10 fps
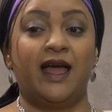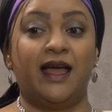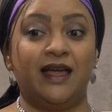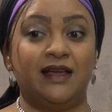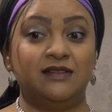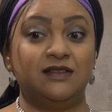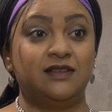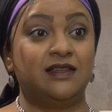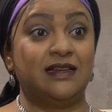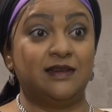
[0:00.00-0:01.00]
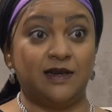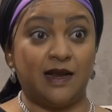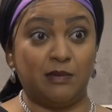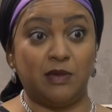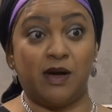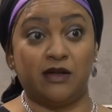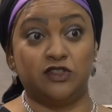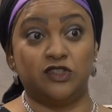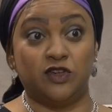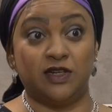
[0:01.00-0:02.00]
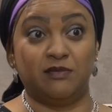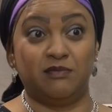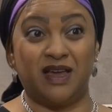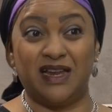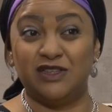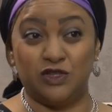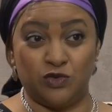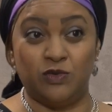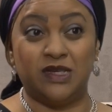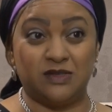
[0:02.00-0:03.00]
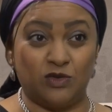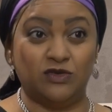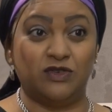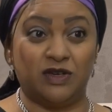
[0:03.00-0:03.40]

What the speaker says: and they did a lumbar puncture on him. And he's 2 weeks old. You